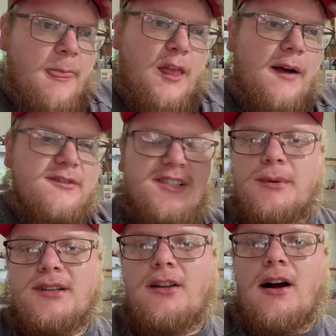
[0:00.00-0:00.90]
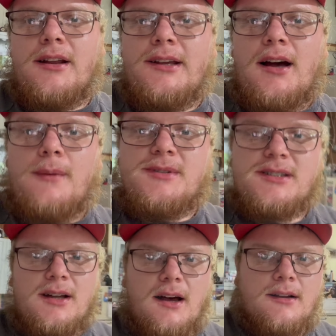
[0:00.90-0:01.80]
obviously with the locking hubs,
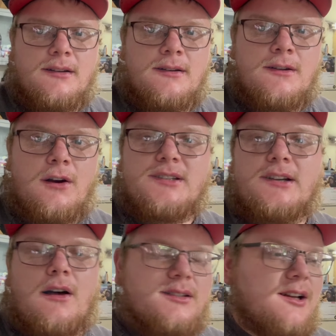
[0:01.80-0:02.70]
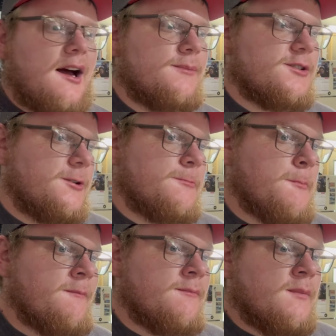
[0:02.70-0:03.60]
it's not hooked in all the time. So
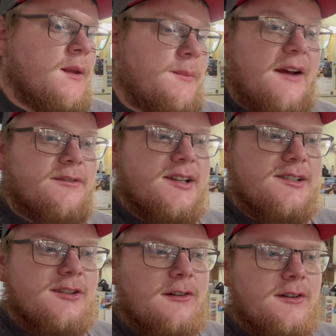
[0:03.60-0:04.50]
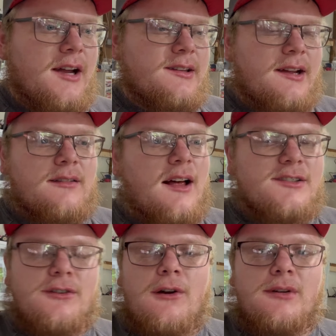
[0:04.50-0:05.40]
but yeah, everything's going great. The
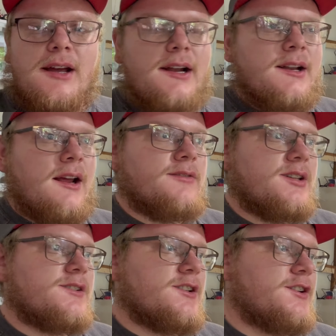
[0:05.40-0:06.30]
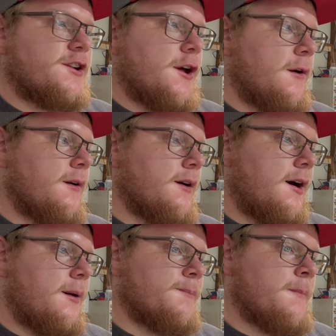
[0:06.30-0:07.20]
airlines are all ran. Everything's good to go.
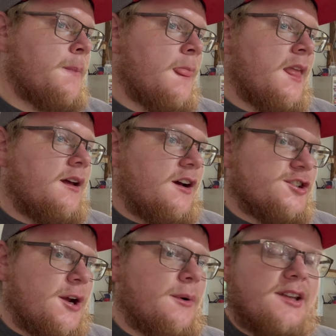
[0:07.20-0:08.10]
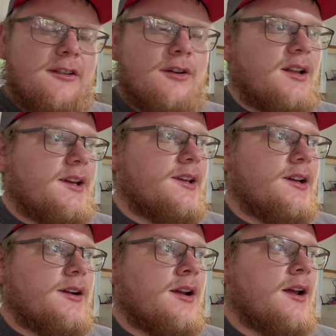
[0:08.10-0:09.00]
Um, I'll show you what they look like
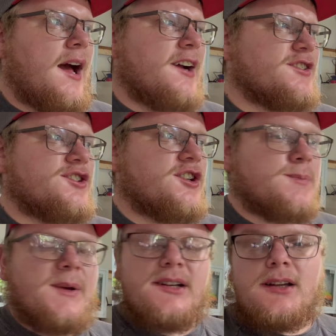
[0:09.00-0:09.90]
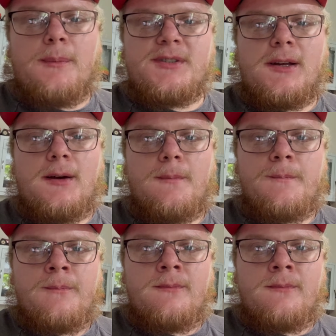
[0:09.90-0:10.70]
here. I actually just picked up some